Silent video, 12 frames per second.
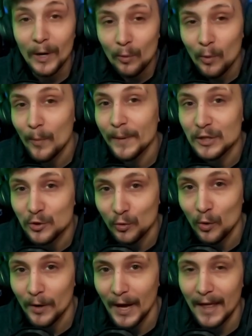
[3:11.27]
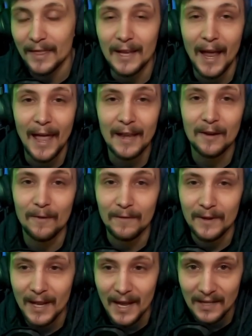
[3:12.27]
winner will be drawn at the end of
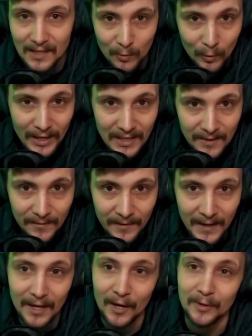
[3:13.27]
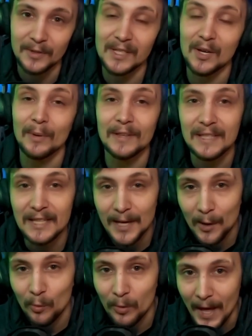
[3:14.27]
next week's video, so
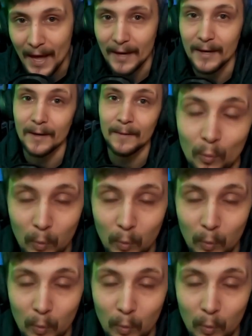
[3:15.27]
until then,